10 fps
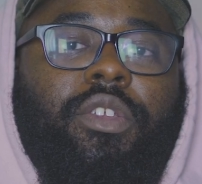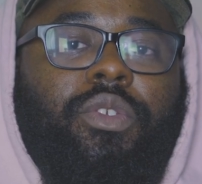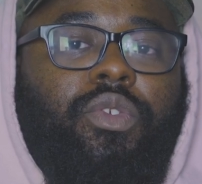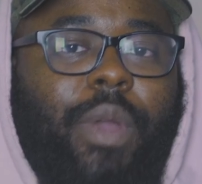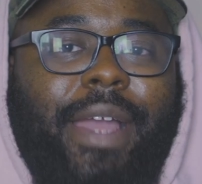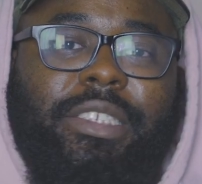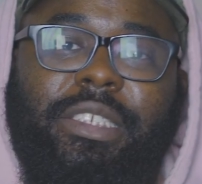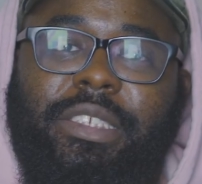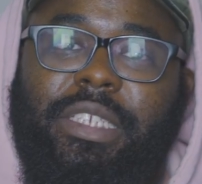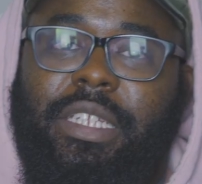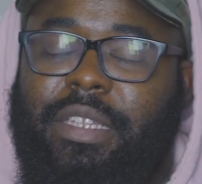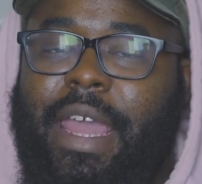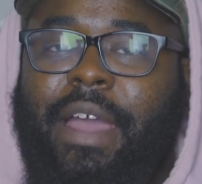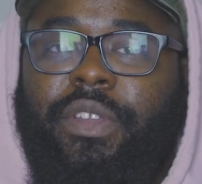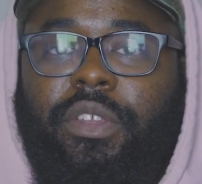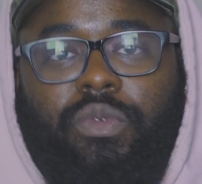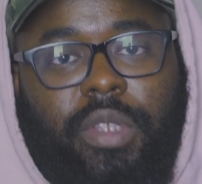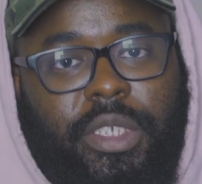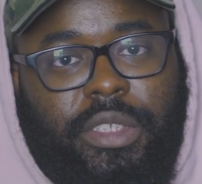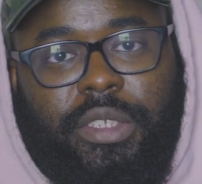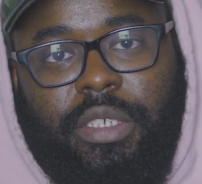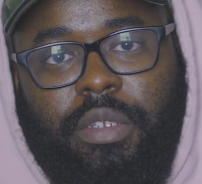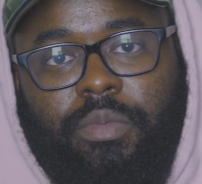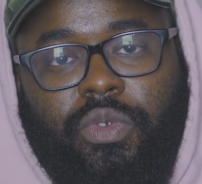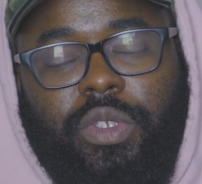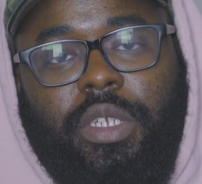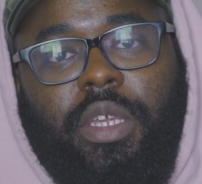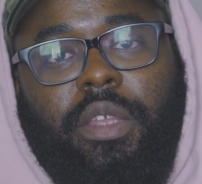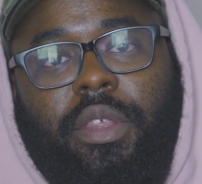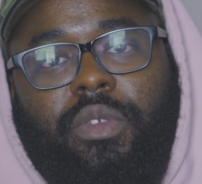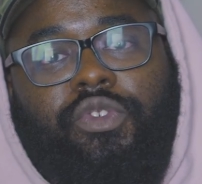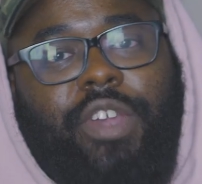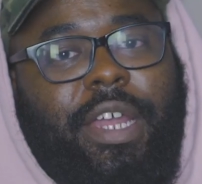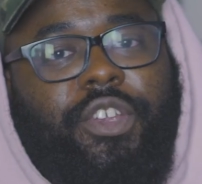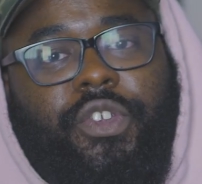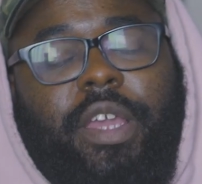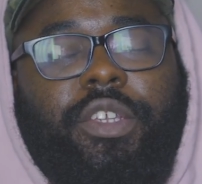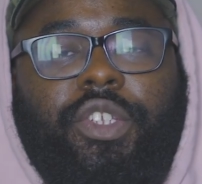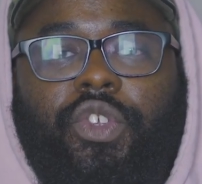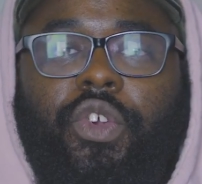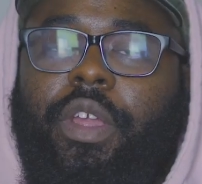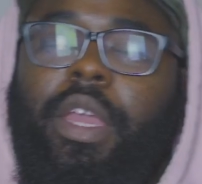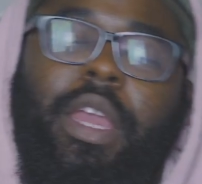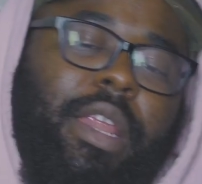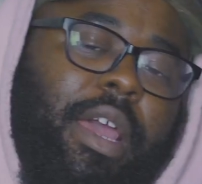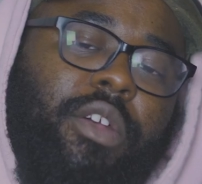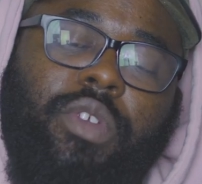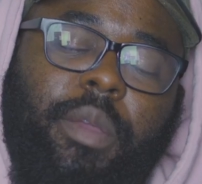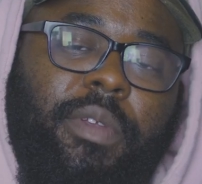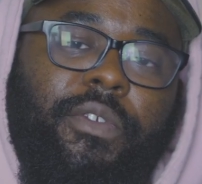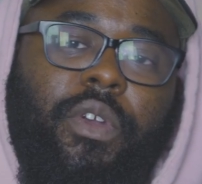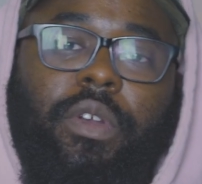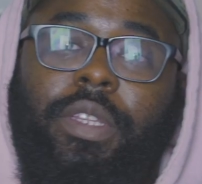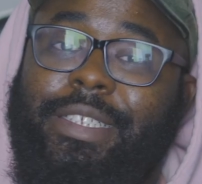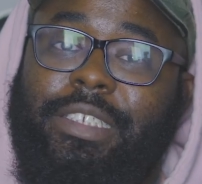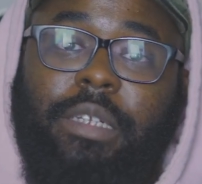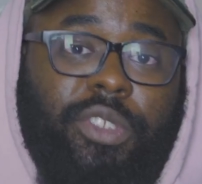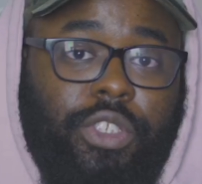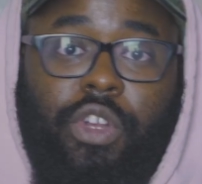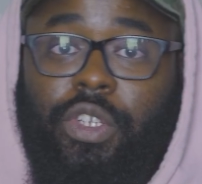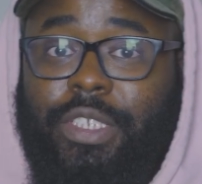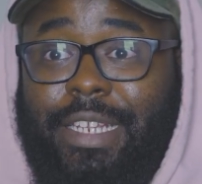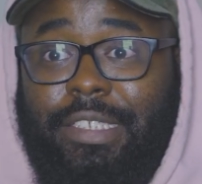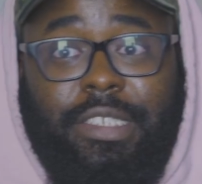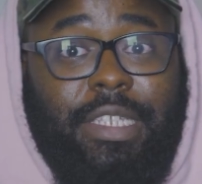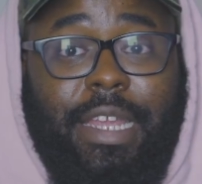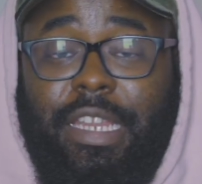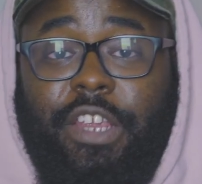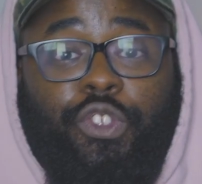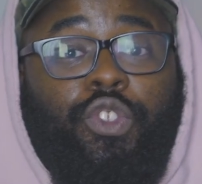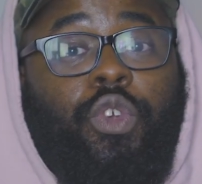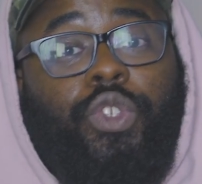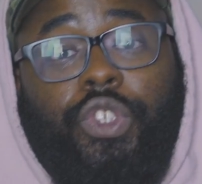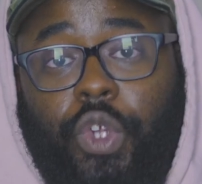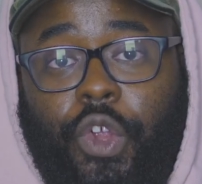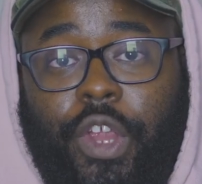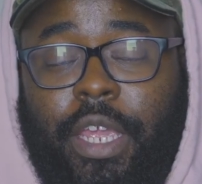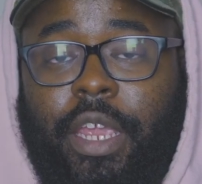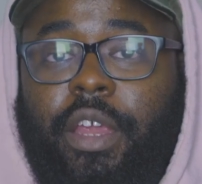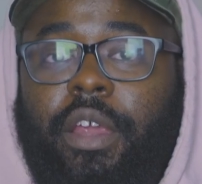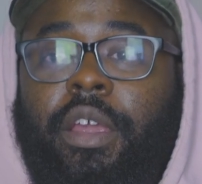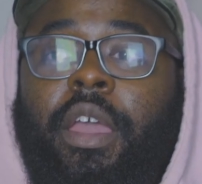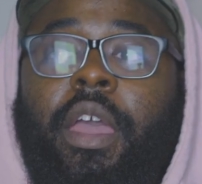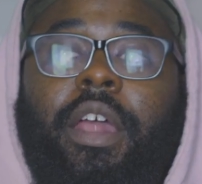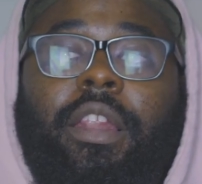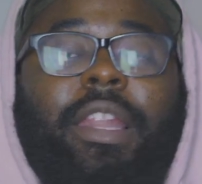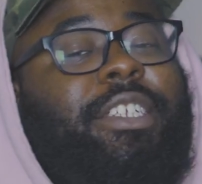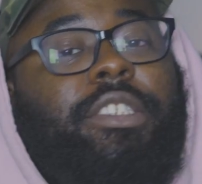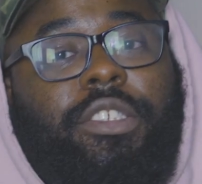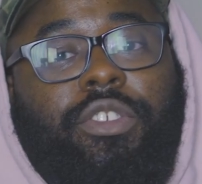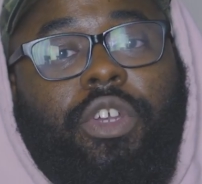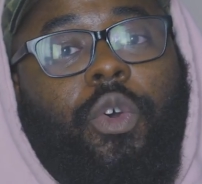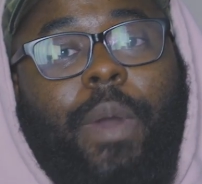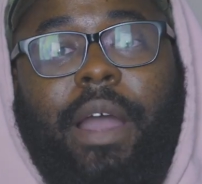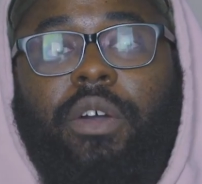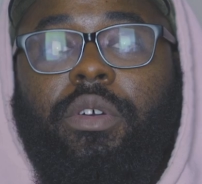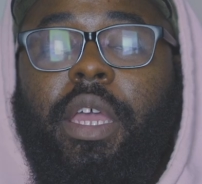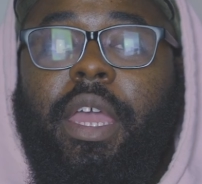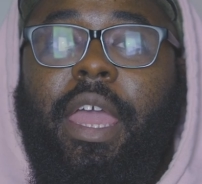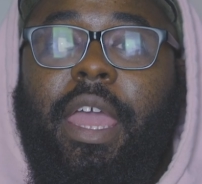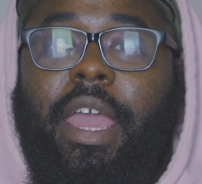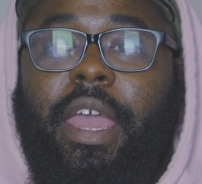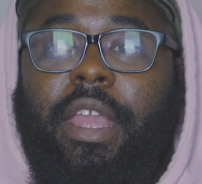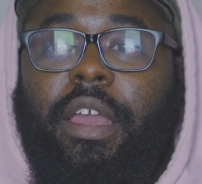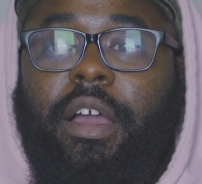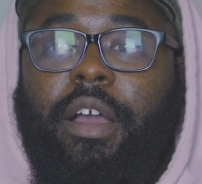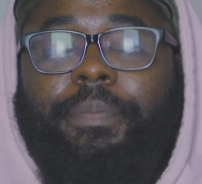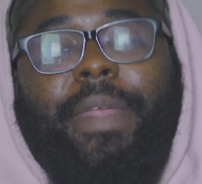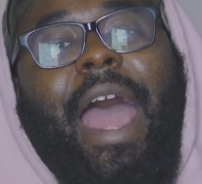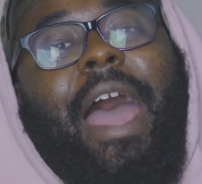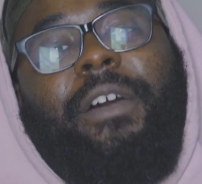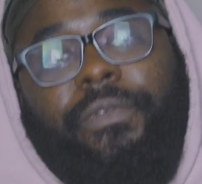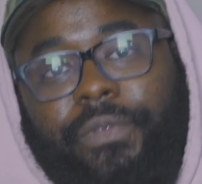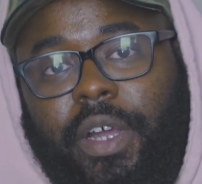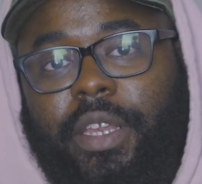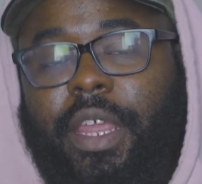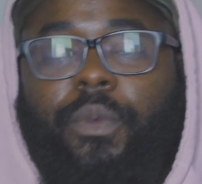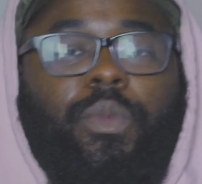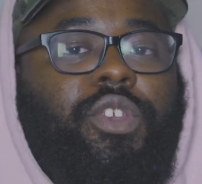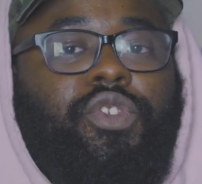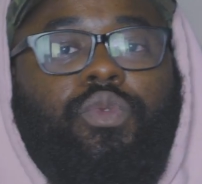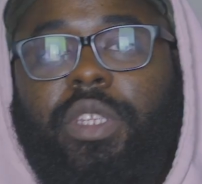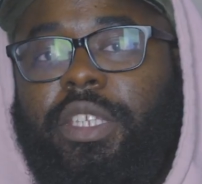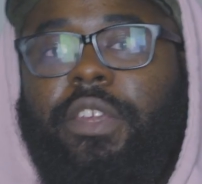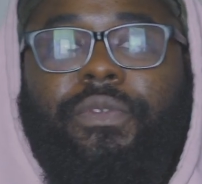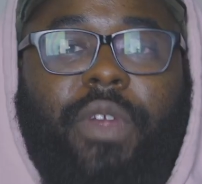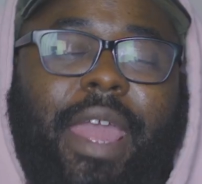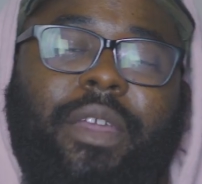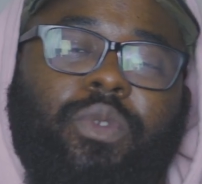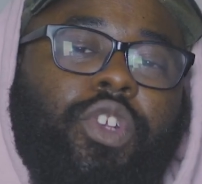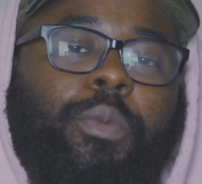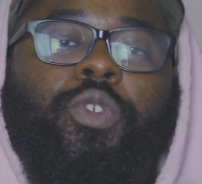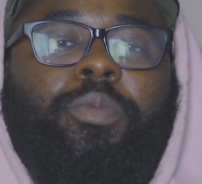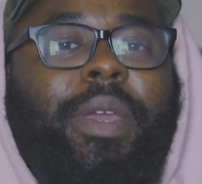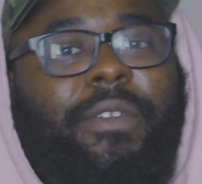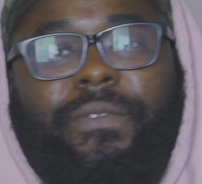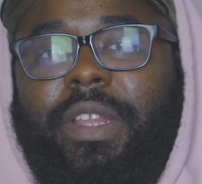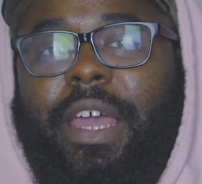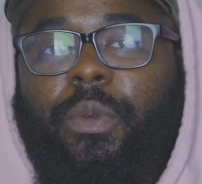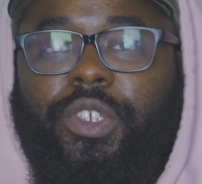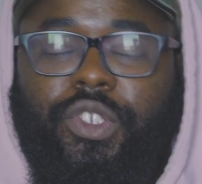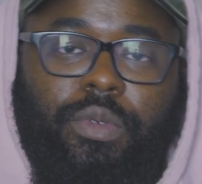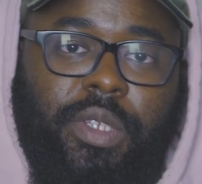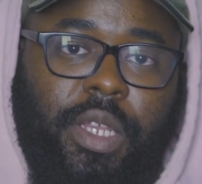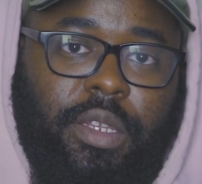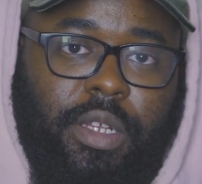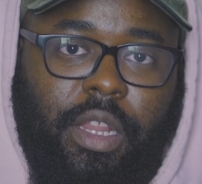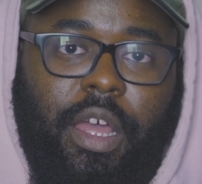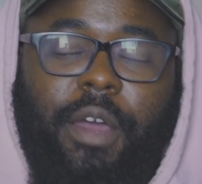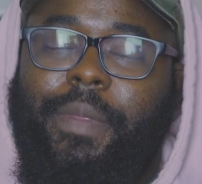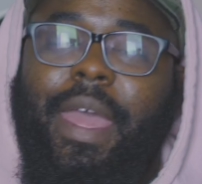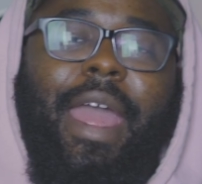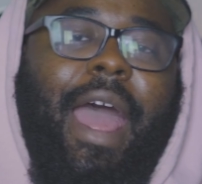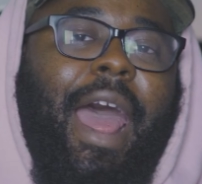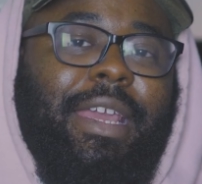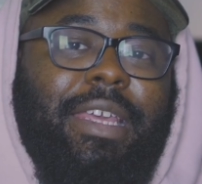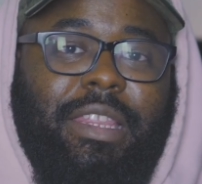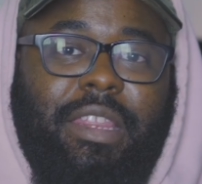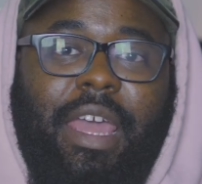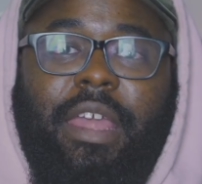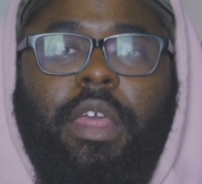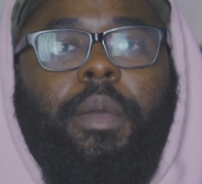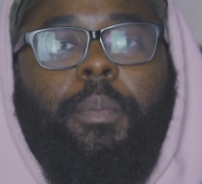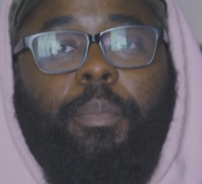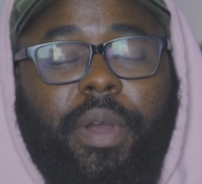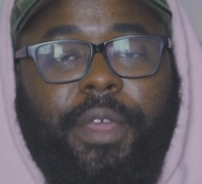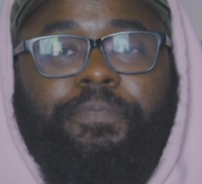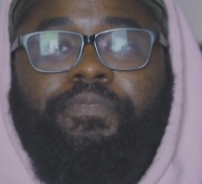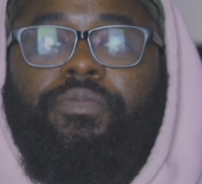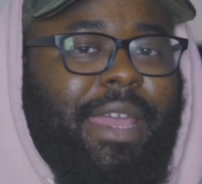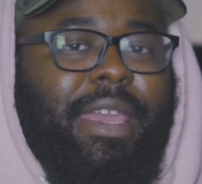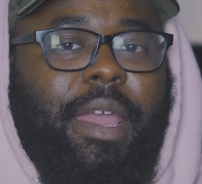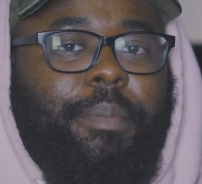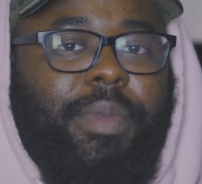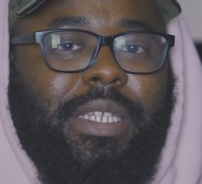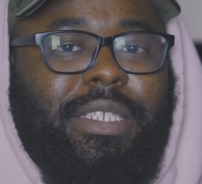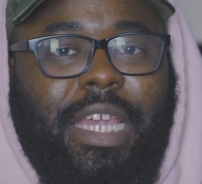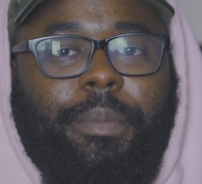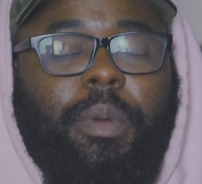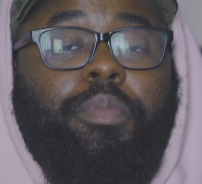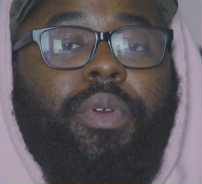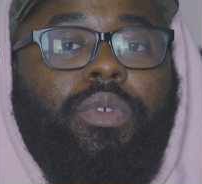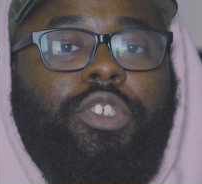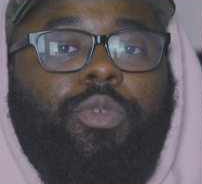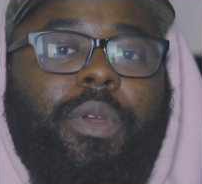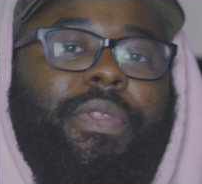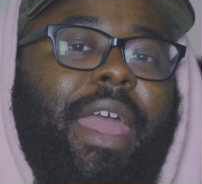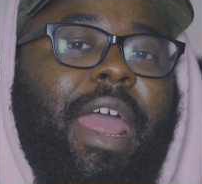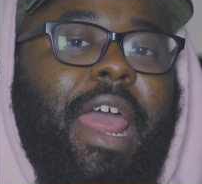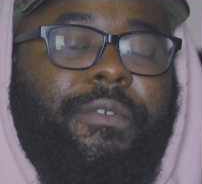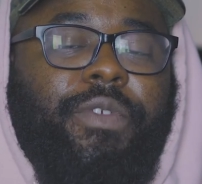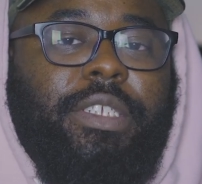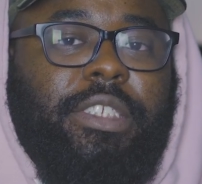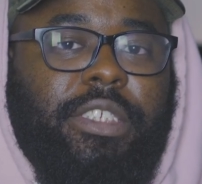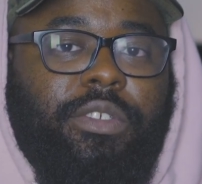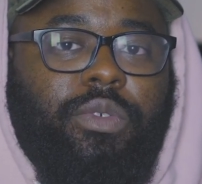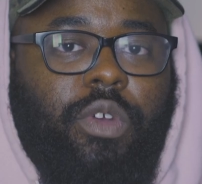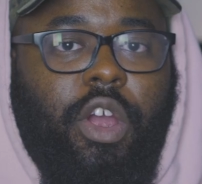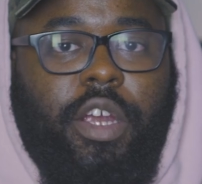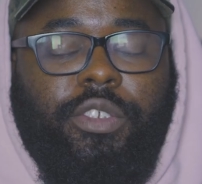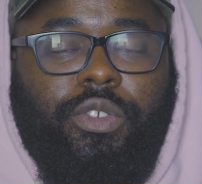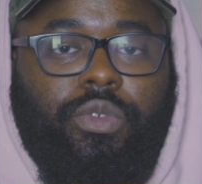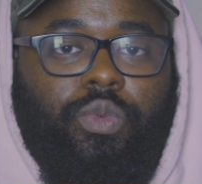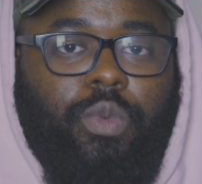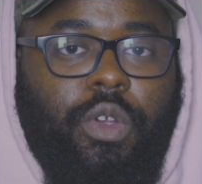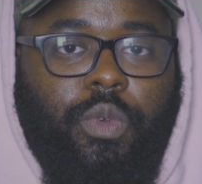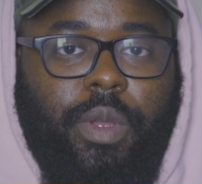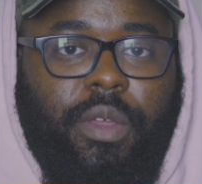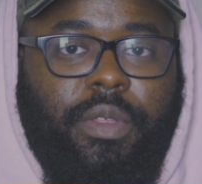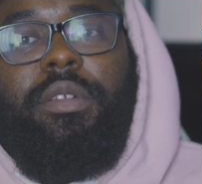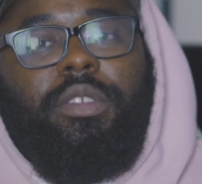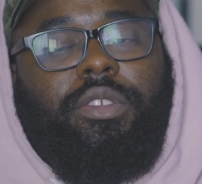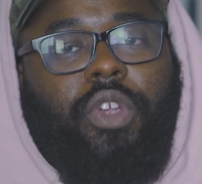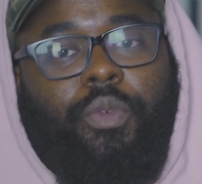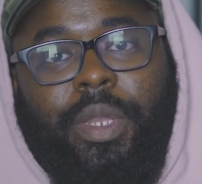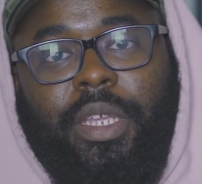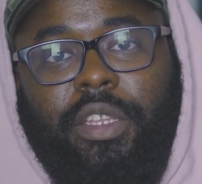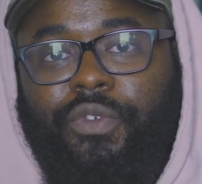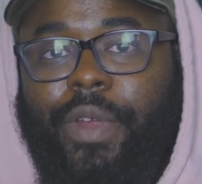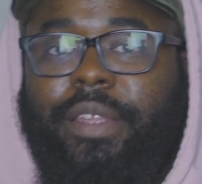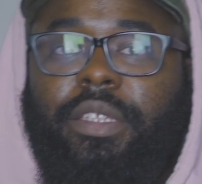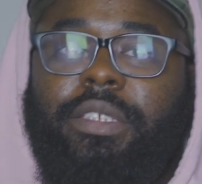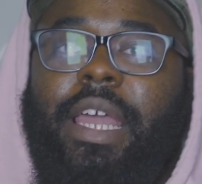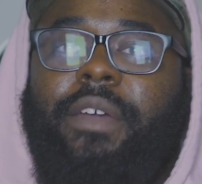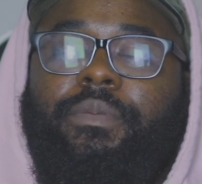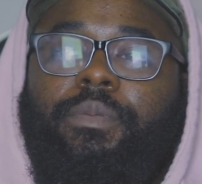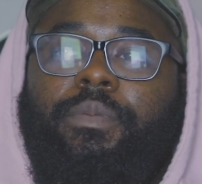you actually sit down and you listen to the music and then you try to create a story. Now don't get me wrong, there's some songs that is just like, there's no story here, let's just go out and have fun and we shoot these different angles, almost make it feel like we're shooting in the club. I get that. But that can't be the same approach with every single artist you work with. So many directors have